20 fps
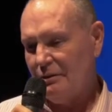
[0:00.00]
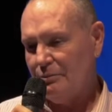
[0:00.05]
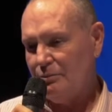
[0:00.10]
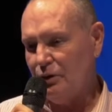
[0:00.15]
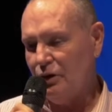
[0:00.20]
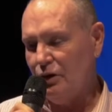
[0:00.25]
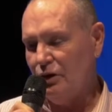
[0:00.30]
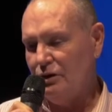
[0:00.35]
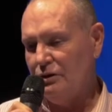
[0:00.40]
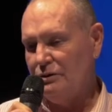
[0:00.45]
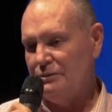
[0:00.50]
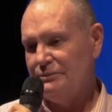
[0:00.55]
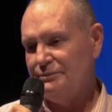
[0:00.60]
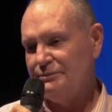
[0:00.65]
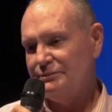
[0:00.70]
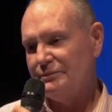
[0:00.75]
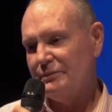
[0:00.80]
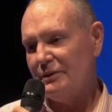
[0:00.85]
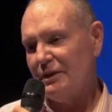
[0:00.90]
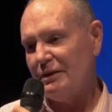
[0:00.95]

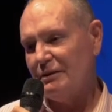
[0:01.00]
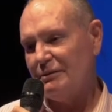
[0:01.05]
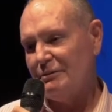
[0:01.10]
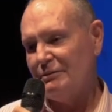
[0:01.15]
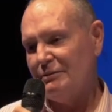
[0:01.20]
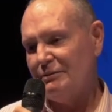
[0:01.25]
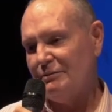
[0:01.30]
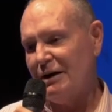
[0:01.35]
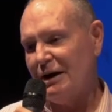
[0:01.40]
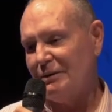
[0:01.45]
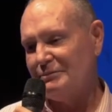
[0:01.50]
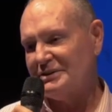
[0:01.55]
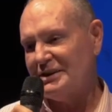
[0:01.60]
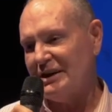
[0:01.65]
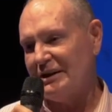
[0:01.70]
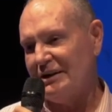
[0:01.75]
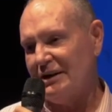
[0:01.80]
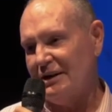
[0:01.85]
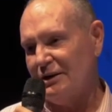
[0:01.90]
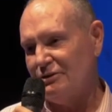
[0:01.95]
Paul, my mum's
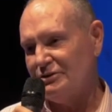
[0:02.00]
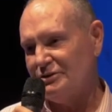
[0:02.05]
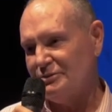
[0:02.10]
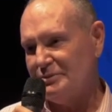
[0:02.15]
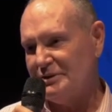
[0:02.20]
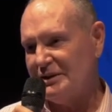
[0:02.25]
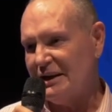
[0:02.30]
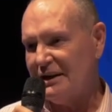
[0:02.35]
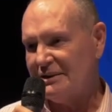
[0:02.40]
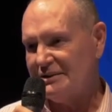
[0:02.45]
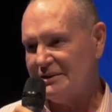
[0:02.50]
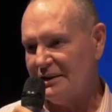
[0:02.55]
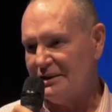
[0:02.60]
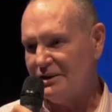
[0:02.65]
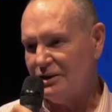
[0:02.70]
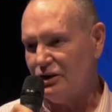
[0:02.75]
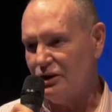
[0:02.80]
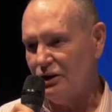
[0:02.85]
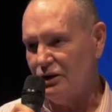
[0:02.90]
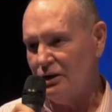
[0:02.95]
getting a house, my dad's
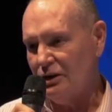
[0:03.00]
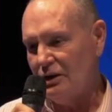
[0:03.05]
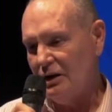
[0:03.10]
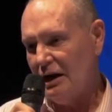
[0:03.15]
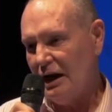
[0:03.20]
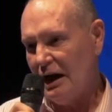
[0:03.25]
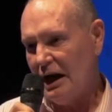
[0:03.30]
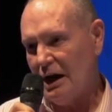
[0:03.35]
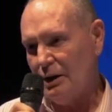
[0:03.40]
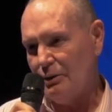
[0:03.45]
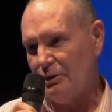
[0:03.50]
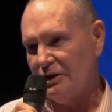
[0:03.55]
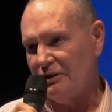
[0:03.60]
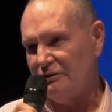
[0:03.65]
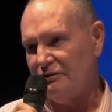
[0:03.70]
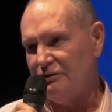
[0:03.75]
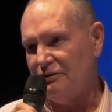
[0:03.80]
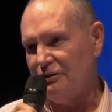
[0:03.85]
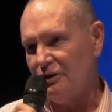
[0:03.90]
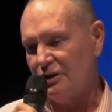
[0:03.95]
getting a car. I want a
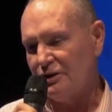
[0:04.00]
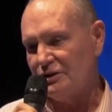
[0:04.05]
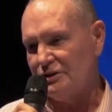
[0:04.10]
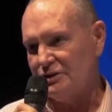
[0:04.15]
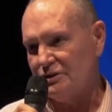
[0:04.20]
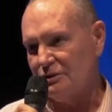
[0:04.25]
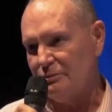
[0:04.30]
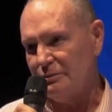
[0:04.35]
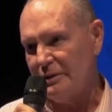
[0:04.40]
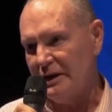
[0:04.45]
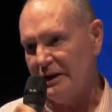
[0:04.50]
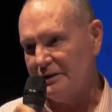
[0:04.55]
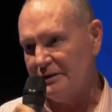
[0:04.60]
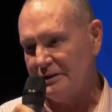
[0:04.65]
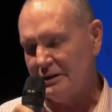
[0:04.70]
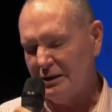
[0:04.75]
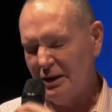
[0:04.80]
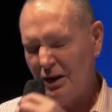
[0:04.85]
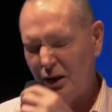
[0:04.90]
fucking sunbed.